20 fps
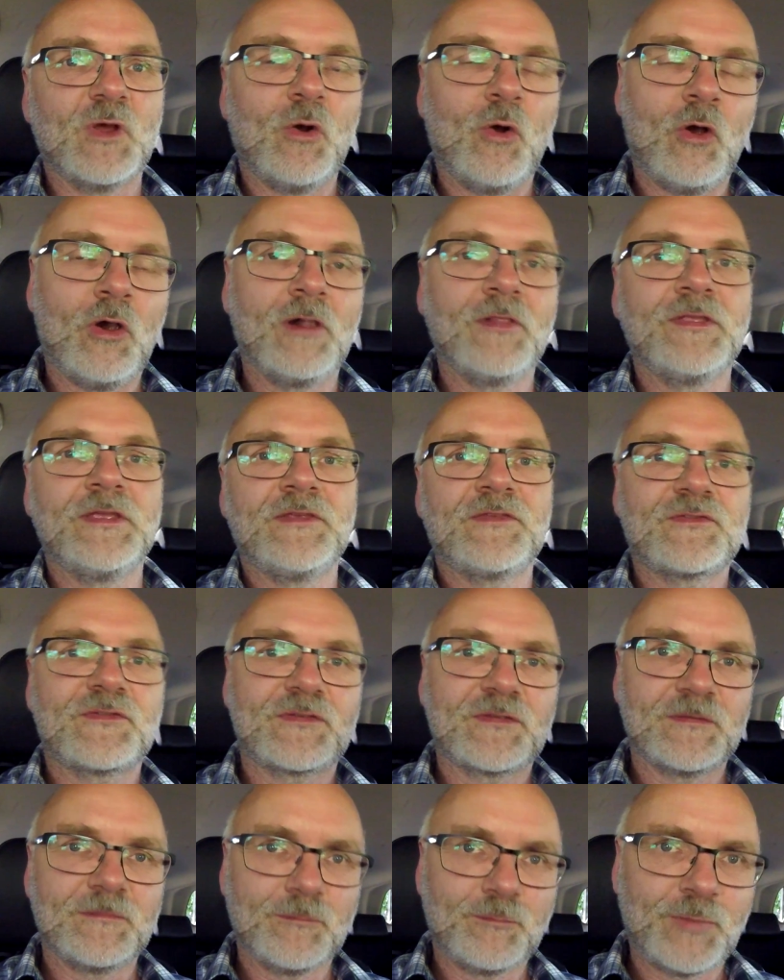All
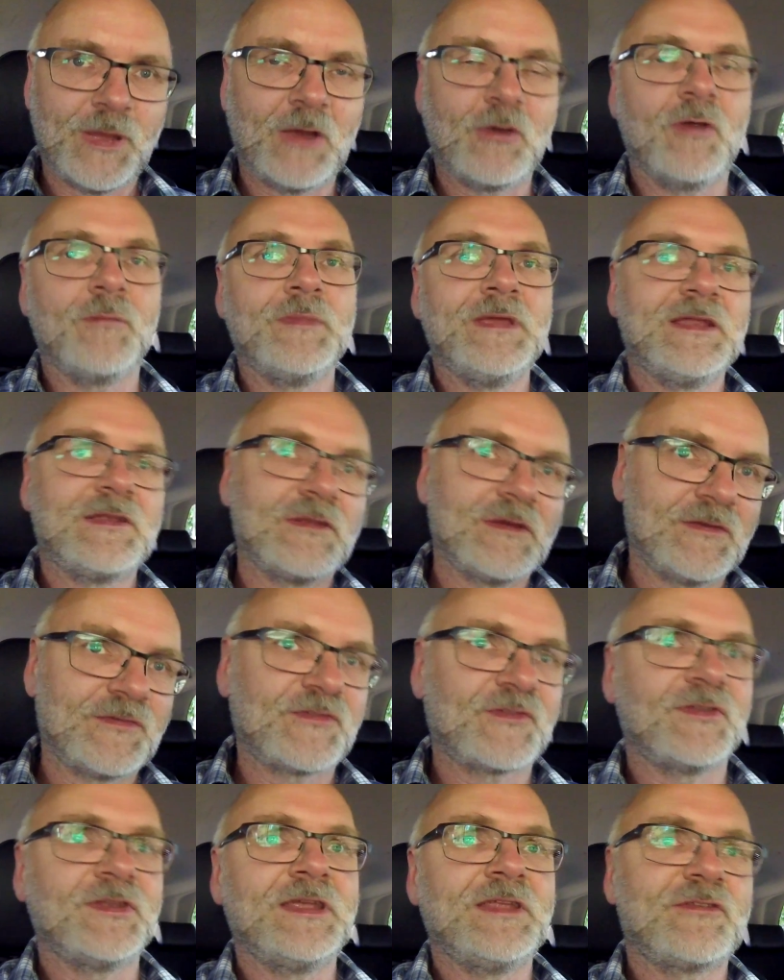these
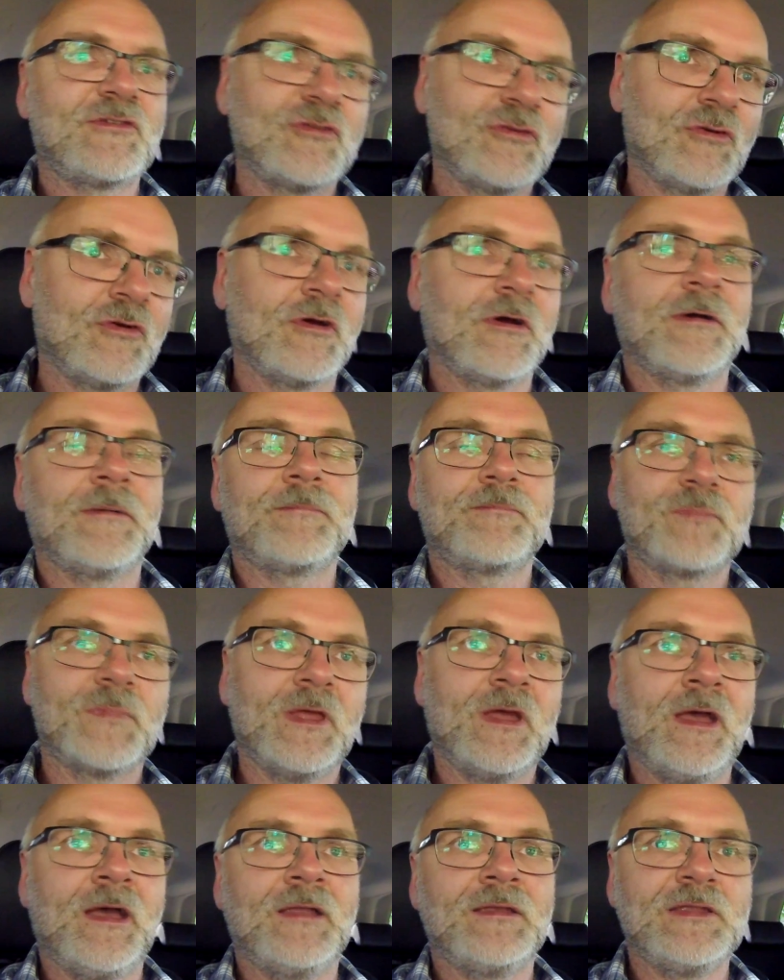parameters need to
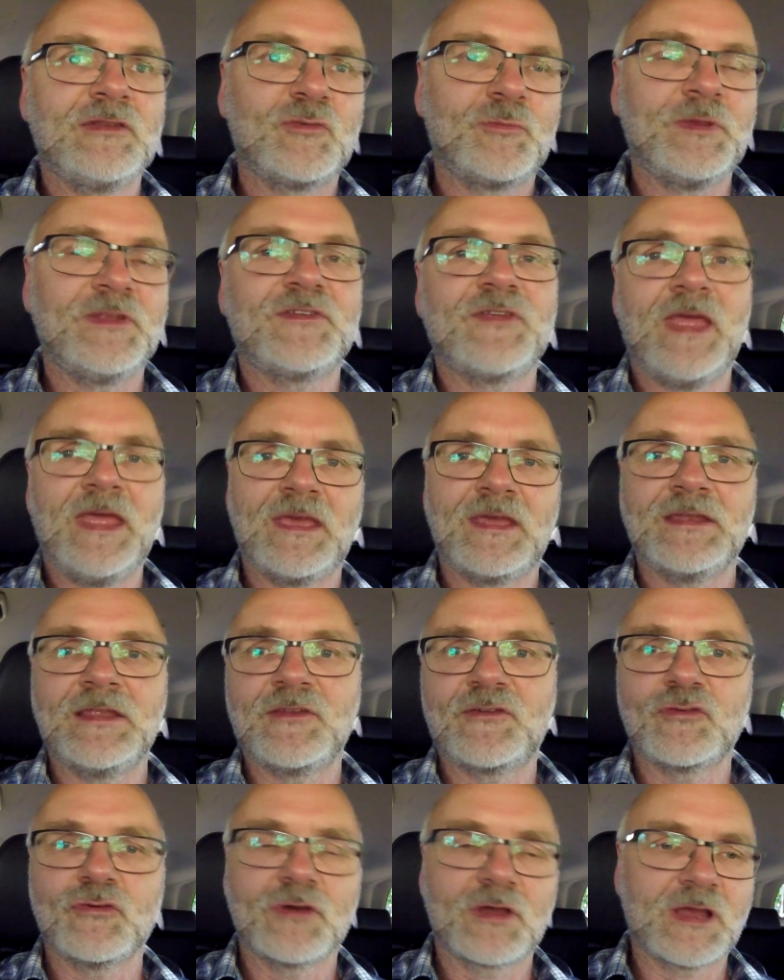be taken
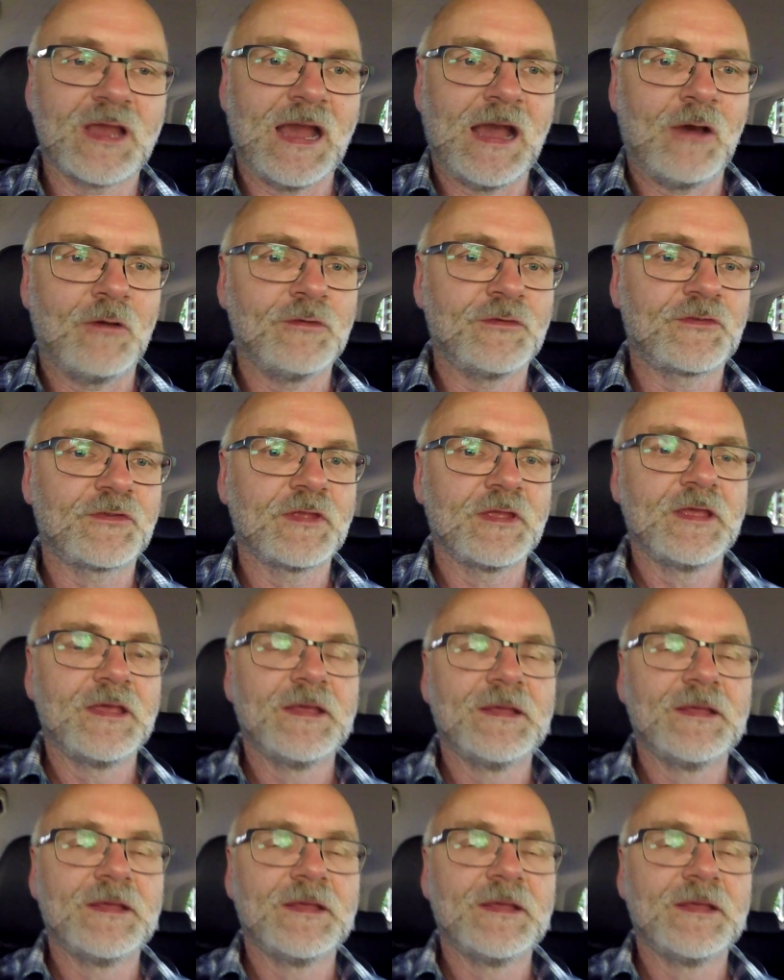into account.